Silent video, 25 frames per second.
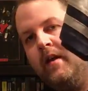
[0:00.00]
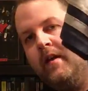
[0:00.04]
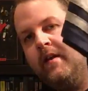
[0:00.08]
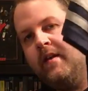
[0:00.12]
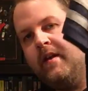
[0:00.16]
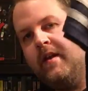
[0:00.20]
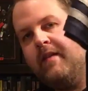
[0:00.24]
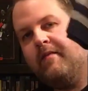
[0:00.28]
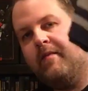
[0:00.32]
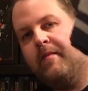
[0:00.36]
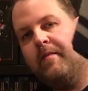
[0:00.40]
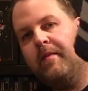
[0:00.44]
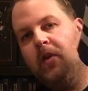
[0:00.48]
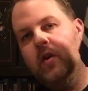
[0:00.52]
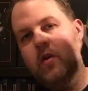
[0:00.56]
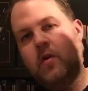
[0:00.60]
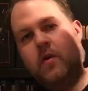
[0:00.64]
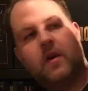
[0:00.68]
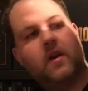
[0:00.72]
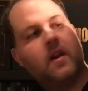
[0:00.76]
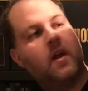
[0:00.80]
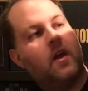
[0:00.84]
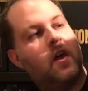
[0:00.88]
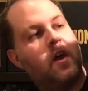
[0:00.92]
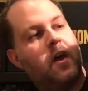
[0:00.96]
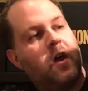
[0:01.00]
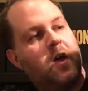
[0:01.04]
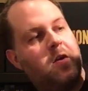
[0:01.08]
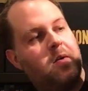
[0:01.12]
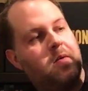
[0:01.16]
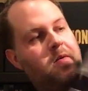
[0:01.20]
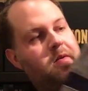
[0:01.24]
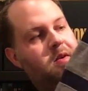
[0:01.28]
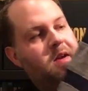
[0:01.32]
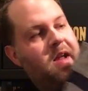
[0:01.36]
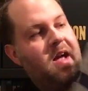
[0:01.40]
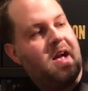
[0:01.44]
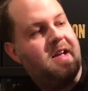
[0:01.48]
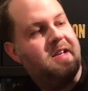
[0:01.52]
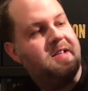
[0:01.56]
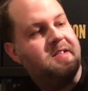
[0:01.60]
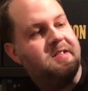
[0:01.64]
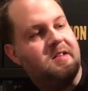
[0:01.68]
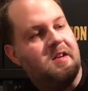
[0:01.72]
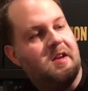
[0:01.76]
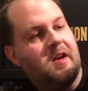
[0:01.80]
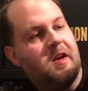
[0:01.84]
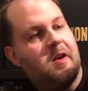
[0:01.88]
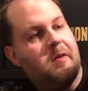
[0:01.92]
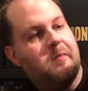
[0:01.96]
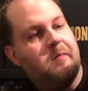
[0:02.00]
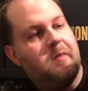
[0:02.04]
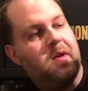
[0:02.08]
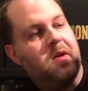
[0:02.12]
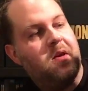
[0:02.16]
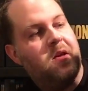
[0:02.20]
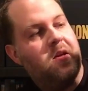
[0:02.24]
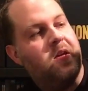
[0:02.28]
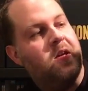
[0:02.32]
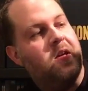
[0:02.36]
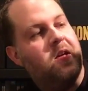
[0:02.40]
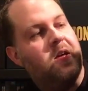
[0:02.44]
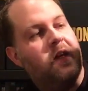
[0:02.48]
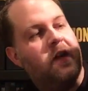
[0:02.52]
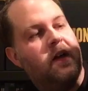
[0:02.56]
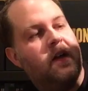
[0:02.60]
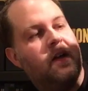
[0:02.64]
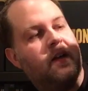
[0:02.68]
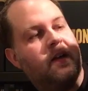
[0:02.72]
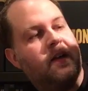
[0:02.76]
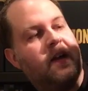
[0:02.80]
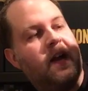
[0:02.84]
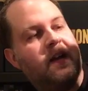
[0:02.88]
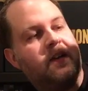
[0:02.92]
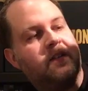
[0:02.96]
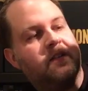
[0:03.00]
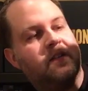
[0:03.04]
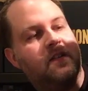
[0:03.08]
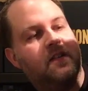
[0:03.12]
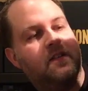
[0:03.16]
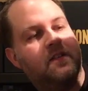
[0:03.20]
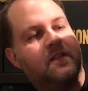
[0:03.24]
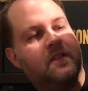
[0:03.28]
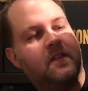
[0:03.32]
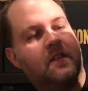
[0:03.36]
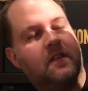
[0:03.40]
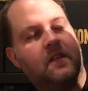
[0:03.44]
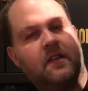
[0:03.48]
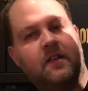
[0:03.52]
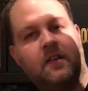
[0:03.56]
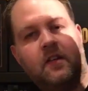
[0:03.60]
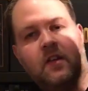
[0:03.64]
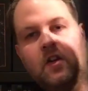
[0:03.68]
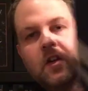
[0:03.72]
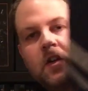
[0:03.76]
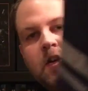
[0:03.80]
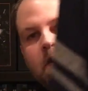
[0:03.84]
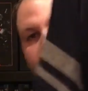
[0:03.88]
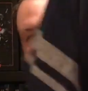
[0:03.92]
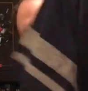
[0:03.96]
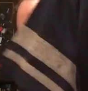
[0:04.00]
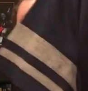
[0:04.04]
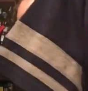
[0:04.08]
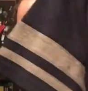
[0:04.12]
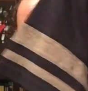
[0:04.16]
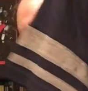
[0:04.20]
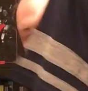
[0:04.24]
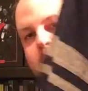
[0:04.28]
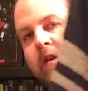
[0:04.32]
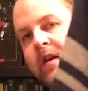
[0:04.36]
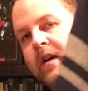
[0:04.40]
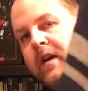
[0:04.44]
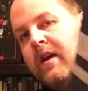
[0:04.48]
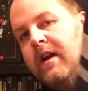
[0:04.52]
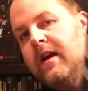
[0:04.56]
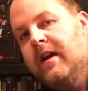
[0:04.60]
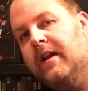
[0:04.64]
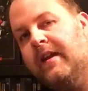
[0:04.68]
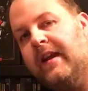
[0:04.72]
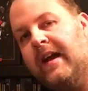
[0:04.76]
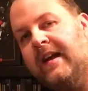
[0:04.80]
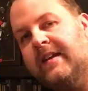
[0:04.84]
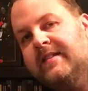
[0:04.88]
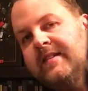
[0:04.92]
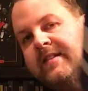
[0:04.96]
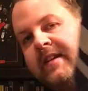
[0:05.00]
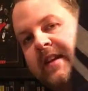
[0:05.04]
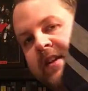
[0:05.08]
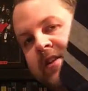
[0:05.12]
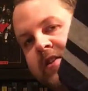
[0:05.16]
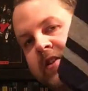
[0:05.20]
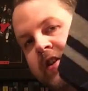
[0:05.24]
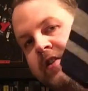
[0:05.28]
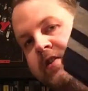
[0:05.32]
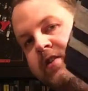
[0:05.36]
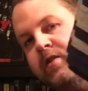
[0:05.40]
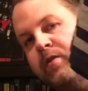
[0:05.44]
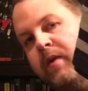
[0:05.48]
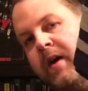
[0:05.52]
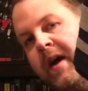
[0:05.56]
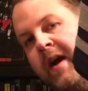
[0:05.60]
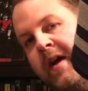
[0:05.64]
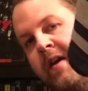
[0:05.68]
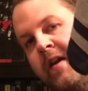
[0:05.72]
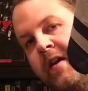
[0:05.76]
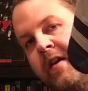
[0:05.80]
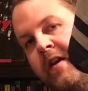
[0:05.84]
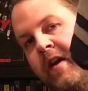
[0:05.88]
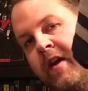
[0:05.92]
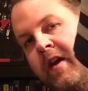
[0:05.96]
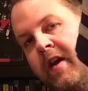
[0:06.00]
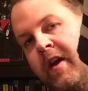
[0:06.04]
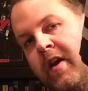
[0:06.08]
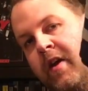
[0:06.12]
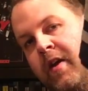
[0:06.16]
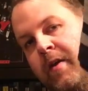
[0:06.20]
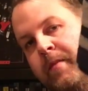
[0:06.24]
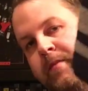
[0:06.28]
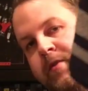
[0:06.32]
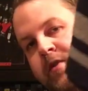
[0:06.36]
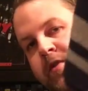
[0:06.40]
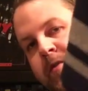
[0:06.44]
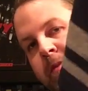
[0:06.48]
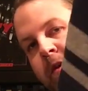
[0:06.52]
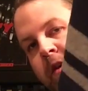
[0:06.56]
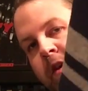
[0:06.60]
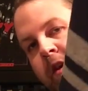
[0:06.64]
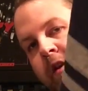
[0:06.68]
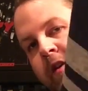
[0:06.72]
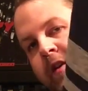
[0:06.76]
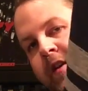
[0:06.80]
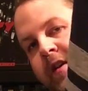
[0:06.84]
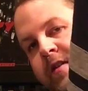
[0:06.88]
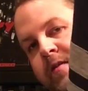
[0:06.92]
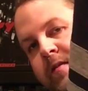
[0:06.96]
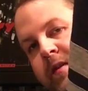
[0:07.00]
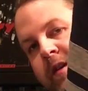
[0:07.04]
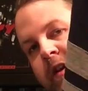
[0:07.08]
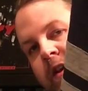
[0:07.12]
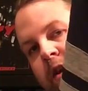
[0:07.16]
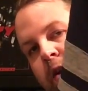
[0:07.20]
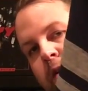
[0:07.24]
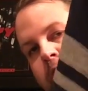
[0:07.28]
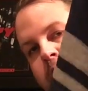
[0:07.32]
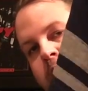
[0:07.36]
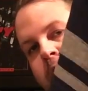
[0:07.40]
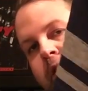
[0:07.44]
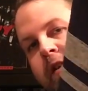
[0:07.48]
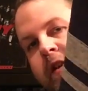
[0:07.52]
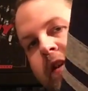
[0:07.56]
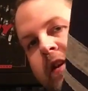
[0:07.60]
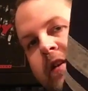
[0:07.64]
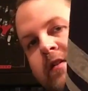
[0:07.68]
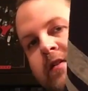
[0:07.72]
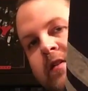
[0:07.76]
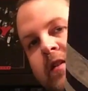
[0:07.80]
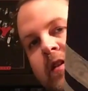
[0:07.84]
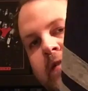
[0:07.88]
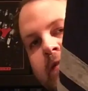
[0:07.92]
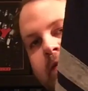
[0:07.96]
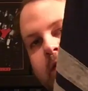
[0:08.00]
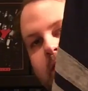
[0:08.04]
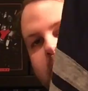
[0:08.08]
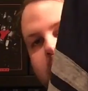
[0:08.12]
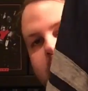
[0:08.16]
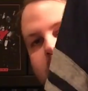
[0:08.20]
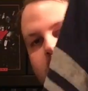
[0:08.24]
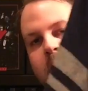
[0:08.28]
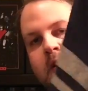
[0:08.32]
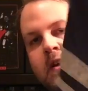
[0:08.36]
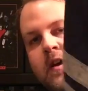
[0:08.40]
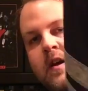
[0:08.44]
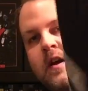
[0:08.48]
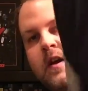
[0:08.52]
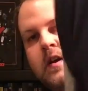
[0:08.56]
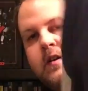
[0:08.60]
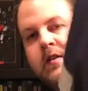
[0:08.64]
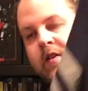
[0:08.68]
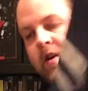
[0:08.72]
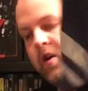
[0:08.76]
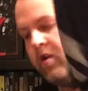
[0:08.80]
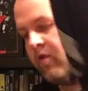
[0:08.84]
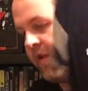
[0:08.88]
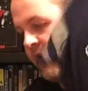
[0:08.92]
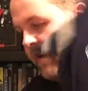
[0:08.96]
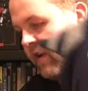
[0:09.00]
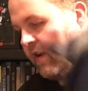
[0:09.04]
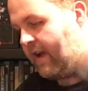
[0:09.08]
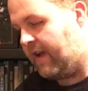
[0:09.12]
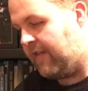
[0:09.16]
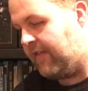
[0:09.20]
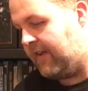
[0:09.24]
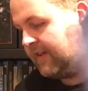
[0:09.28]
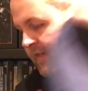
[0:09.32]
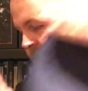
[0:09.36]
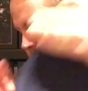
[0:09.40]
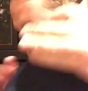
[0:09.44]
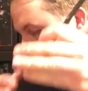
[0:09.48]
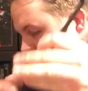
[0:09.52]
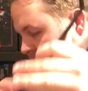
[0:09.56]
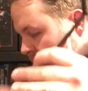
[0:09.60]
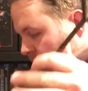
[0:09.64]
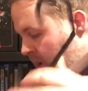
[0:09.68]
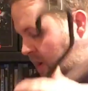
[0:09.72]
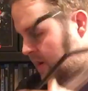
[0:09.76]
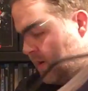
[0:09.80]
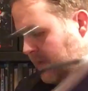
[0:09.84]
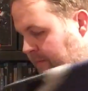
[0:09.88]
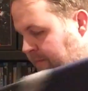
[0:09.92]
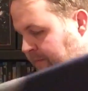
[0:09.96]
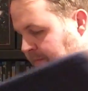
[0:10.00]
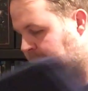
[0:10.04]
Navy blue and a nice um, cactus logo there. Nice t-shirt to wear in the um, summer holidays when I go on holiday and stuff. So I really like that t-shirt.